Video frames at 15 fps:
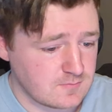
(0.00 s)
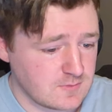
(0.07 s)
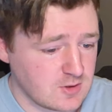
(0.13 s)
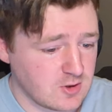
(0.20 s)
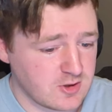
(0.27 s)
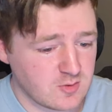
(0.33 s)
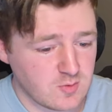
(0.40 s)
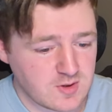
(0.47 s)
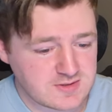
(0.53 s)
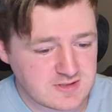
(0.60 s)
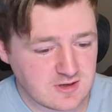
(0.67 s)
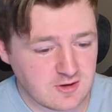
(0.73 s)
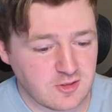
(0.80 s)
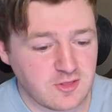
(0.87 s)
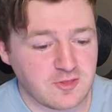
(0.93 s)
Connor
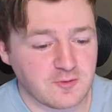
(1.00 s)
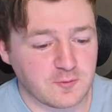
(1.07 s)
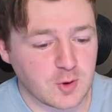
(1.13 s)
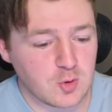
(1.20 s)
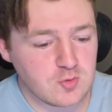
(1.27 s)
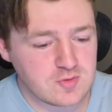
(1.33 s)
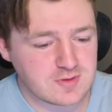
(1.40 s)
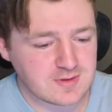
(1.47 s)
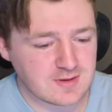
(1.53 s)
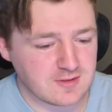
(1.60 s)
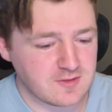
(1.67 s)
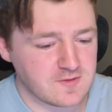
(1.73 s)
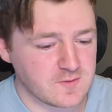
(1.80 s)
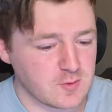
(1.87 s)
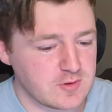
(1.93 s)
Watson a
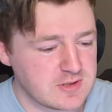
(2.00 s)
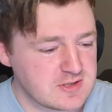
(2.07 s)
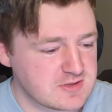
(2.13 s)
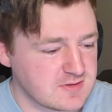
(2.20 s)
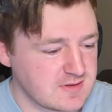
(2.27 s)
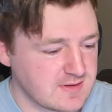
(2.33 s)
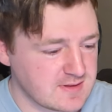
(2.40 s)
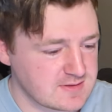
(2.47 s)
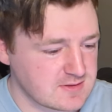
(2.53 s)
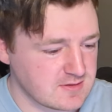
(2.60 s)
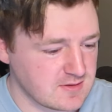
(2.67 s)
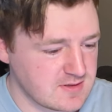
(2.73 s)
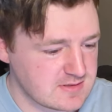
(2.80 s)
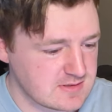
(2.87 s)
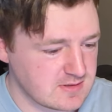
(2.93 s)
throat injury. That's
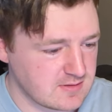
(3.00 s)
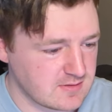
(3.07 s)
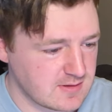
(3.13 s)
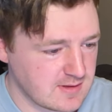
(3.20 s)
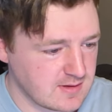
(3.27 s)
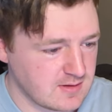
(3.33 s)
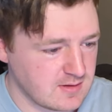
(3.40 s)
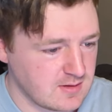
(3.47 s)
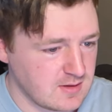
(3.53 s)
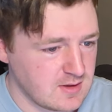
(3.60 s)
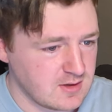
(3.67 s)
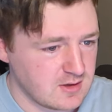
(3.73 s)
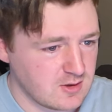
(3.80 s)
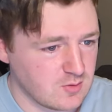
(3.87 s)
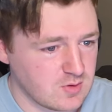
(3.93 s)
crazy. Okay.
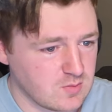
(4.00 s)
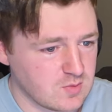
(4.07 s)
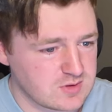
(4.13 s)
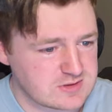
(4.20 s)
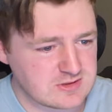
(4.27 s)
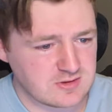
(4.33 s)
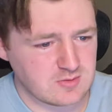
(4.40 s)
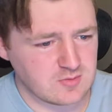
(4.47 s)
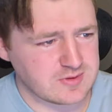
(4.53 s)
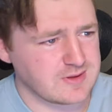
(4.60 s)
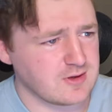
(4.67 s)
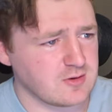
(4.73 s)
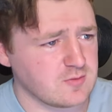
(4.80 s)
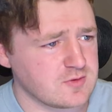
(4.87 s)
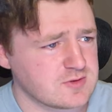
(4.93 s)
No, we're gonna
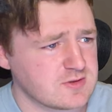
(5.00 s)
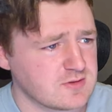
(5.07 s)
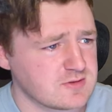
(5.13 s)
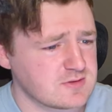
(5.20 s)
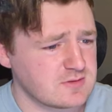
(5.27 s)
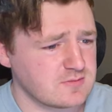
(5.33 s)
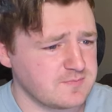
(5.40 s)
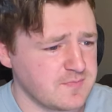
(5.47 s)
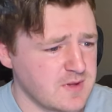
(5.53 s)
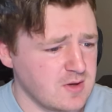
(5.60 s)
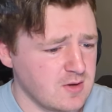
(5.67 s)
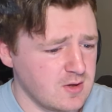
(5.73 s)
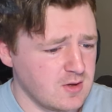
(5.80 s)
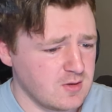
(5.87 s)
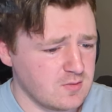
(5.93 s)
go Roosters.
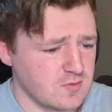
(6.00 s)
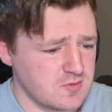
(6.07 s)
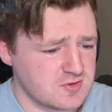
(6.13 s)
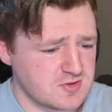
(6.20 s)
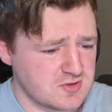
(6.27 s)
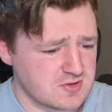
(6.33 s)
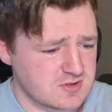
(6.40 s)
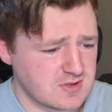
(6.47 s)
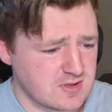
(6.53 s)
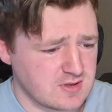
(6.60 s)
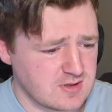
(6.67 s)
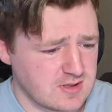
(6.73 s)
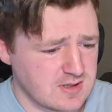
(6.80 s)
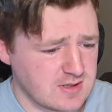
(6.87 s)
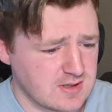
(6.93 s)
Roosters
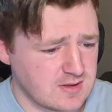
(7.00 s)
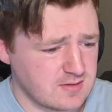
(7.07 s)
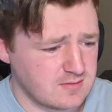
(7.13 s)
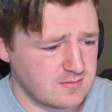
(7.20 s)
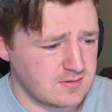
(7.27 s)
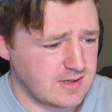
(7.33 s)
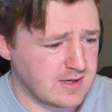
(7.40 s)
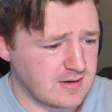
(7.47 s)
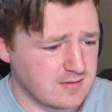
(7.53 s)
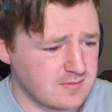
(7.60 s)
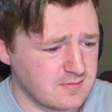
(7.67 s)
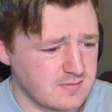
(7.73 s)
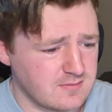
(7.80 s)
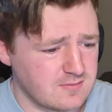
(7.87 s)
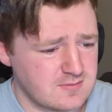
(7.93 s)
are,
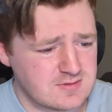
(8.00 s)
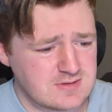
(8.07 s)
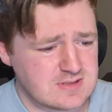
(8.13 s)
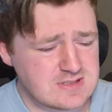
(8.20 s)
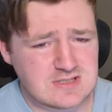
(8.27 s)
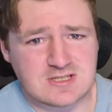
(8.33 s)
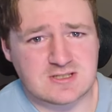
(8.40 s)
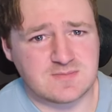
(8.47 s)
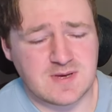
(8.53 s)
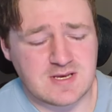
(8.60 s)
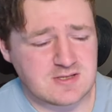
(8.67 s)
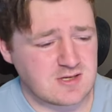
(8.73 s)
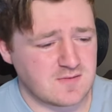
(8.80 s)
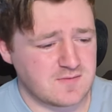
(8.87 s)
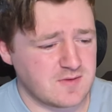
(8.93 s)
just
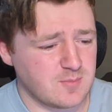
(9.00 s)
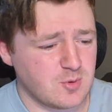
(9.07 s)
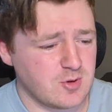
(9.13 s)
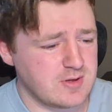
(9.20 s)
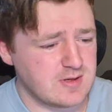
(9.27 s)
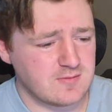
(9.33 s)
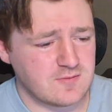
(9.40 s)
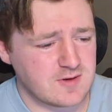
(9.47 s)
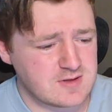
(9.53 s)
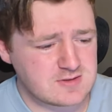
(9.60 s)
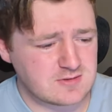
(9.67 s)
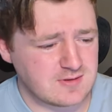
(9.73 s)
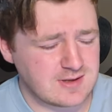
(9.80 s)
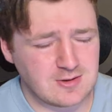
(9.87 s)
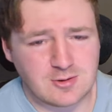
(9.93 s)
based off the point
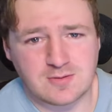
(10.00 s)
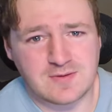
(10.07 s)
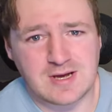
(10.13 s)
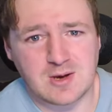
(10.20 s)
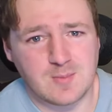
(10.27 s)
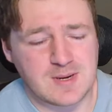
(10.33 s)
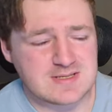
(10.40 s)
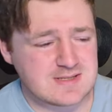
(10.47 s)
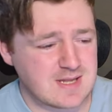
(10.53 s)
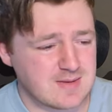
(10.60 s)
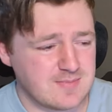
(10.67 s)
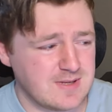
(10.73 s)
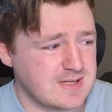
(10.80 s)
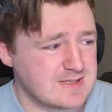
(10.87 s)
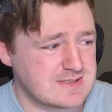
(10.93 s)
differential. I don't know how much that
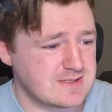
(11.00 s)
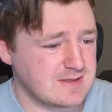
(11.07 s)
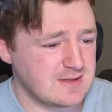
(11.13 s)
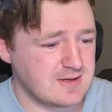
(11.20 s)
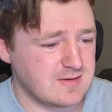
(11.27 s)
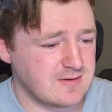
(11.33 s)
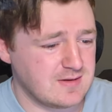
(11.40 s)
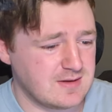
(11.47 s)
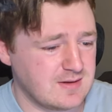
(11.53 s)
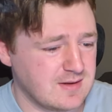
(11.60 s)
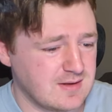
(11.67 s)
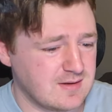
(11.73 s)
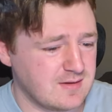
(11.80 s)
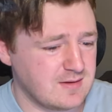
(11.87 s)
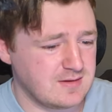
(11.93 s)
means in
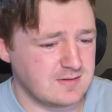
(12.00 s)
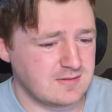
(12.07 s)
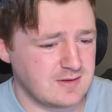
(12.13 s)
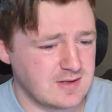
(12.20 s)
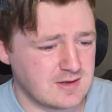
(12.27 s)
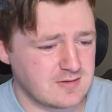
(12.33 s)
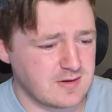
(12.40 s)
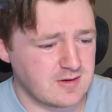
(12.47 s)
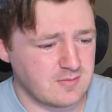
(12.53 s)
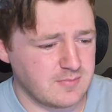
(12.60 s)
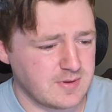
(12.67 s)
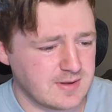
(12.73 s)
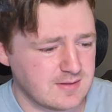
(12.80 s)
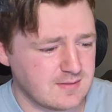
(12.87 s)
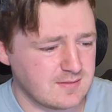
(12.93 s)
the NRL,
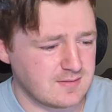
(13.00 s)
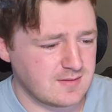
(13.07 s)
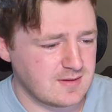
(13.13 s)
but